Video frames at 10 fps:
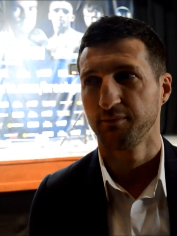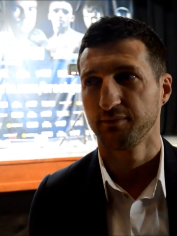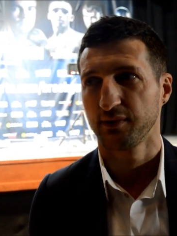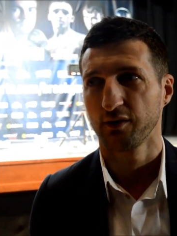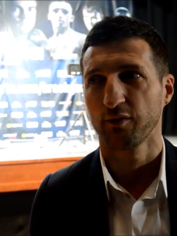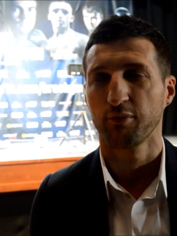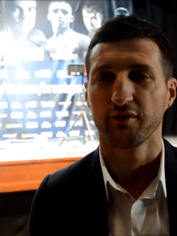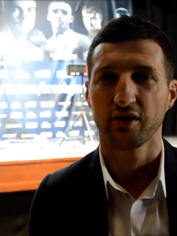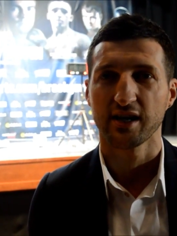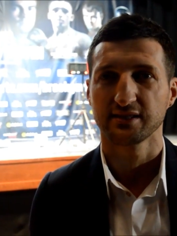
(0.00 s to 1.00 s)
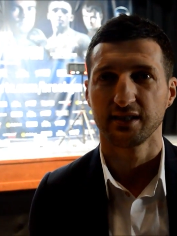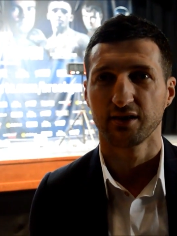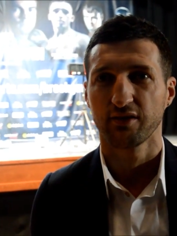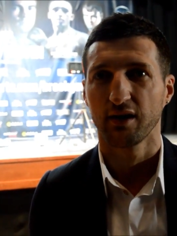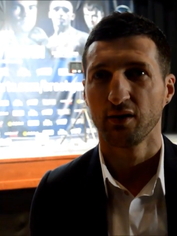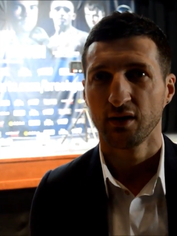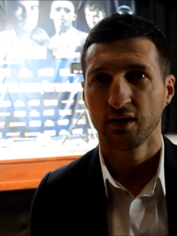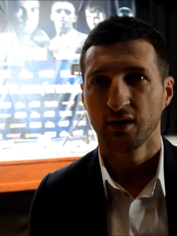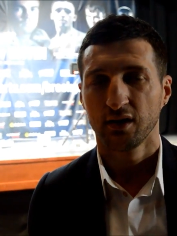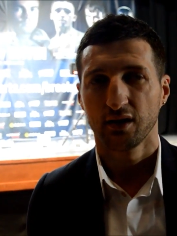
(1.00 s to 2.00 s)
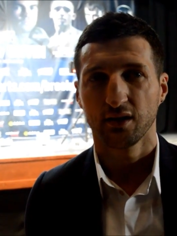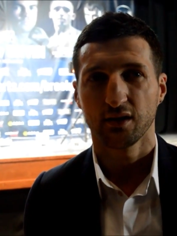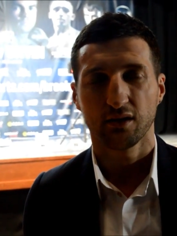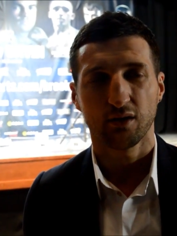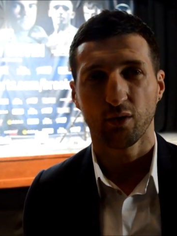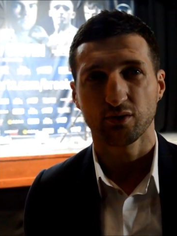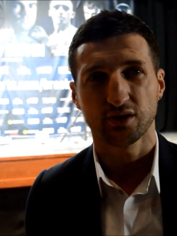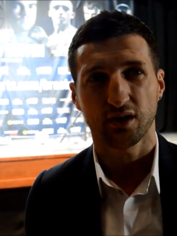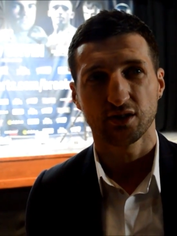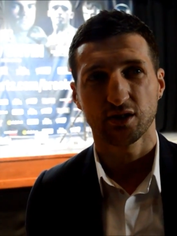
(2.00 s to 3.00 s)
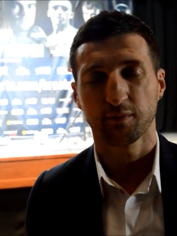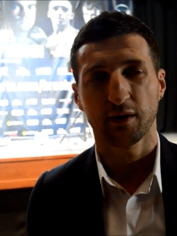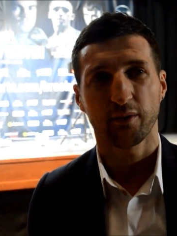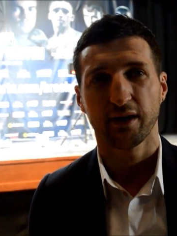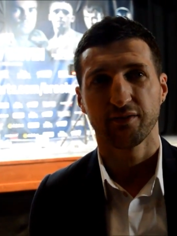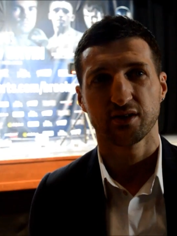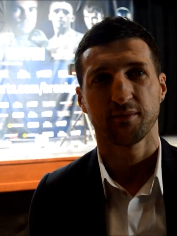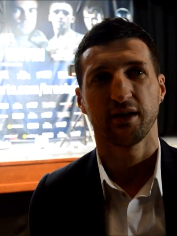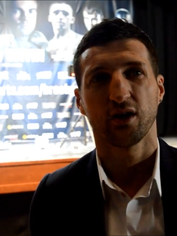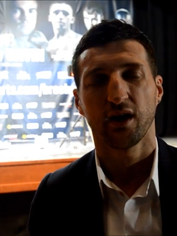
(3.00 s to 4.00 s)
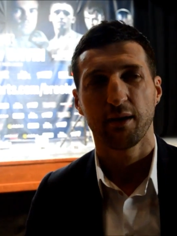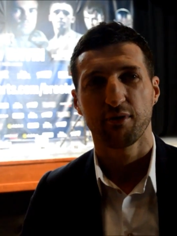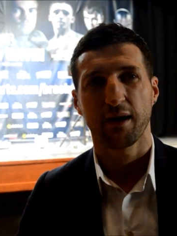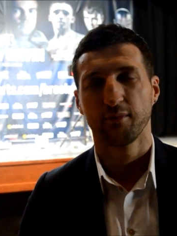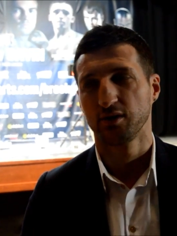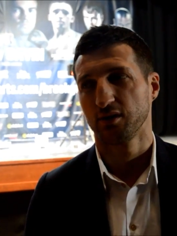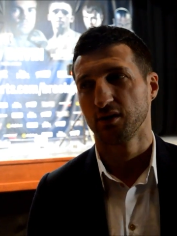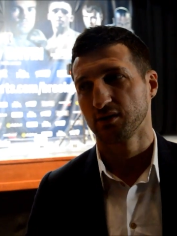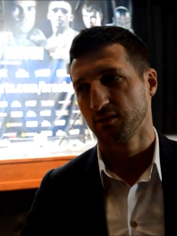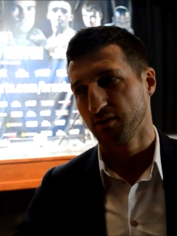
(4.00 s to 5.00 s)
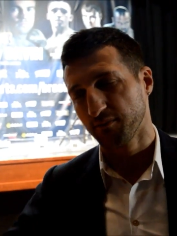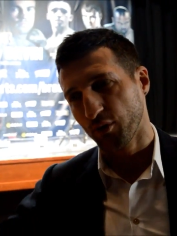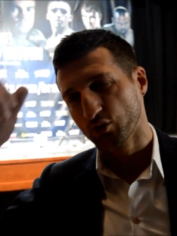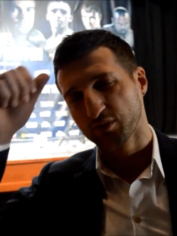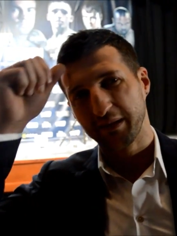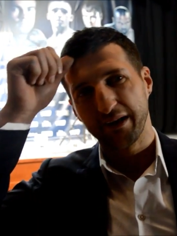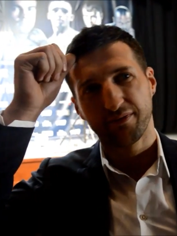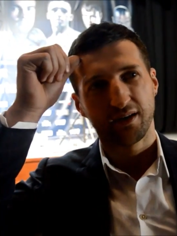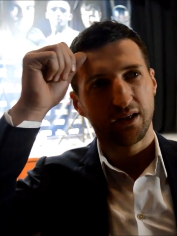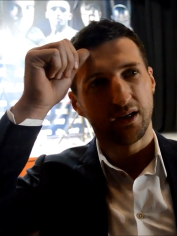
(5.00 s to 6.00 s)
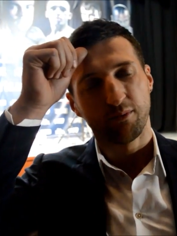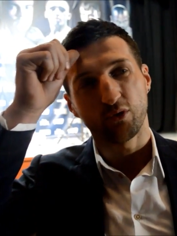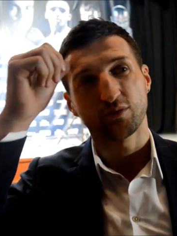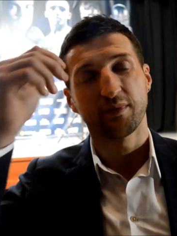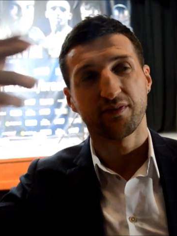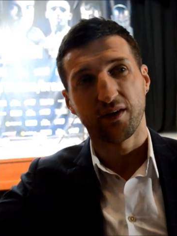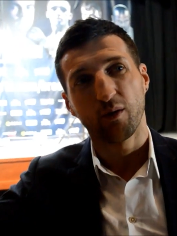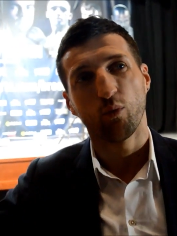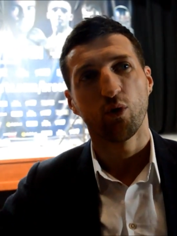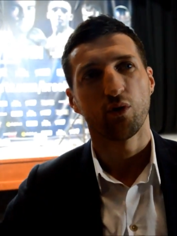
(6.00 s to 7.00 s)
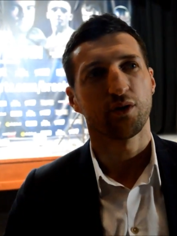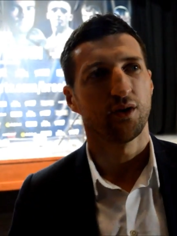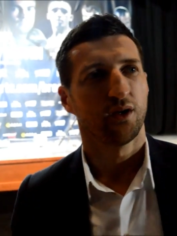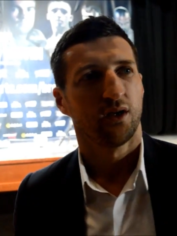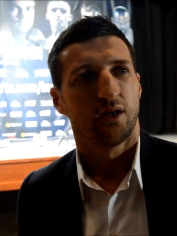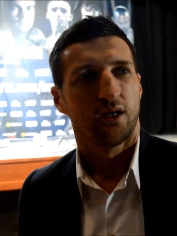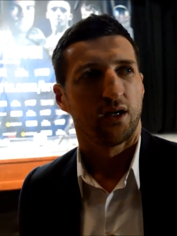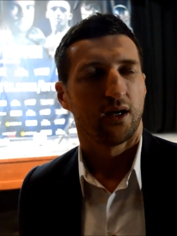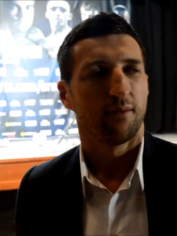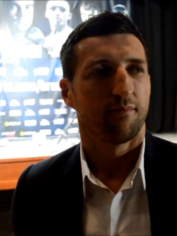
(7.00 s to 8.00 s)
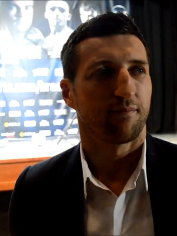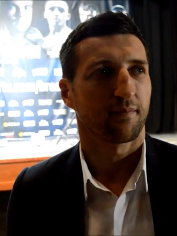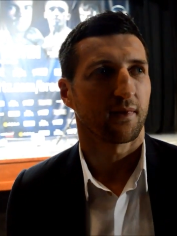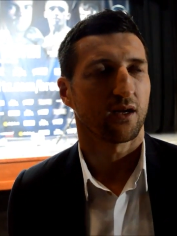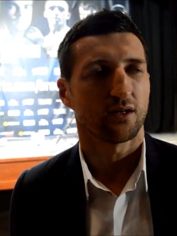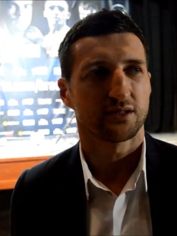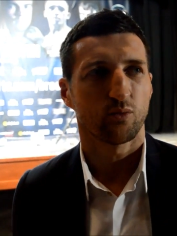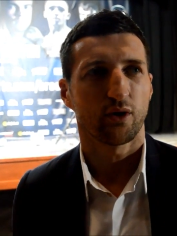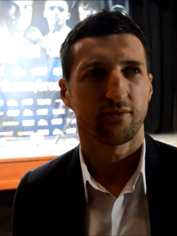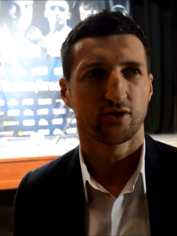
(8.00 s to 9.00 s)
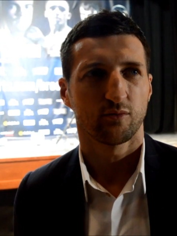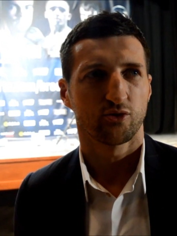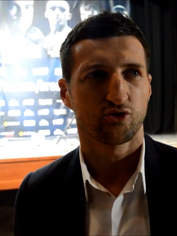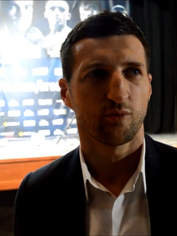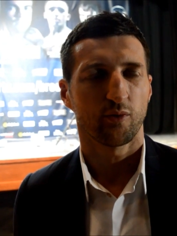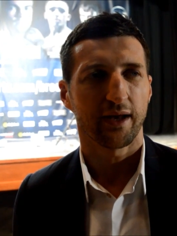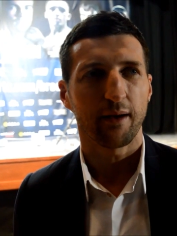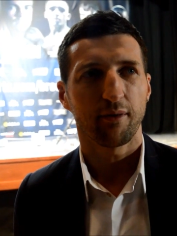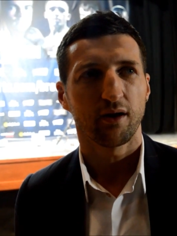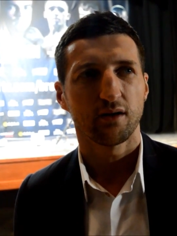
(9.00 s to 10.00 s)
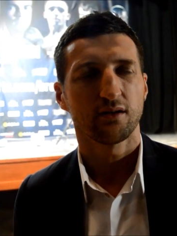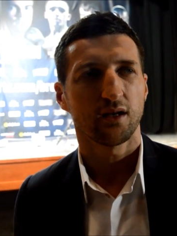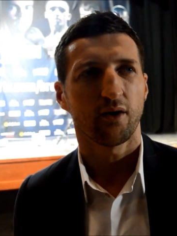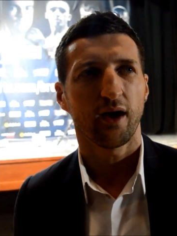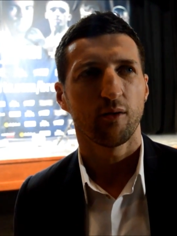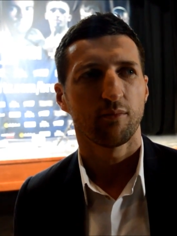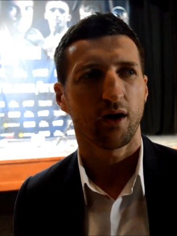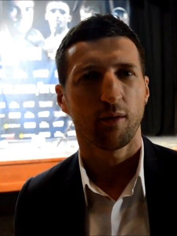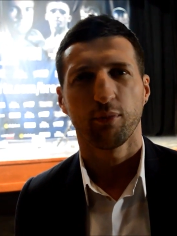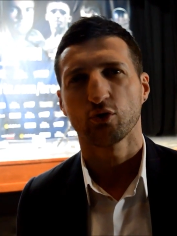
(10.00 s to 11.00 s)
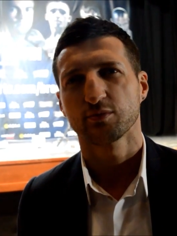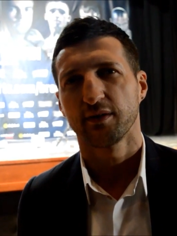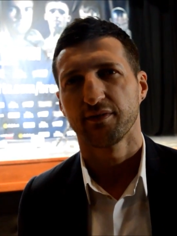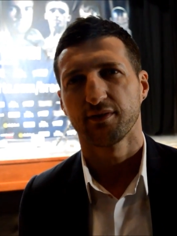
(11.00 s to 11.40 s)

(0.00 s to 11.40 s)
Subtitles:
The other brother, Anthony Durrell. And who else you got in the super middleweight division? I mean, you got Abraham and Paul Smith. Paul Smith's fighting Ward. I can't see Ward having too much trouble with that, but you know, I hope Paul Smith